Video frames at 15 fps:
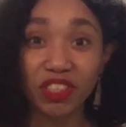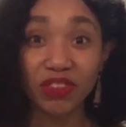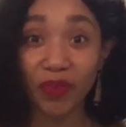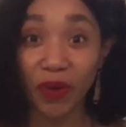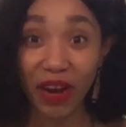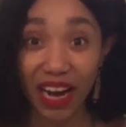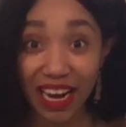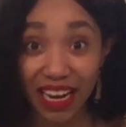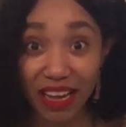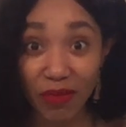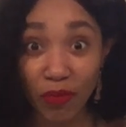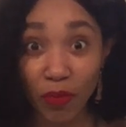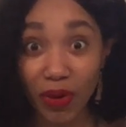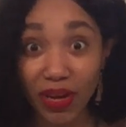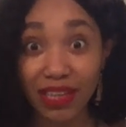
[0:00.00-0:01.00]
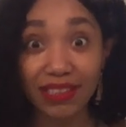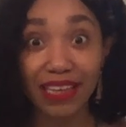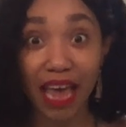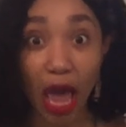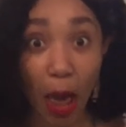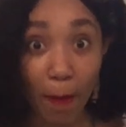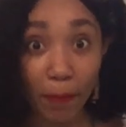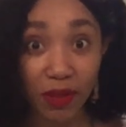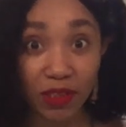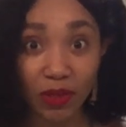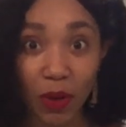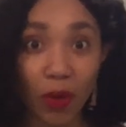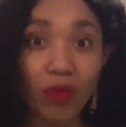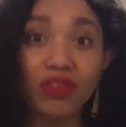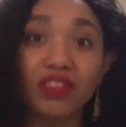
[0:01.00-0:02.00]
for any week's
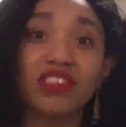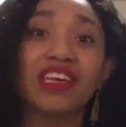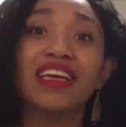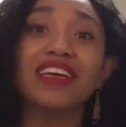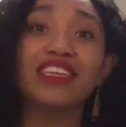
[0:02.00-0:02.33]
episodes,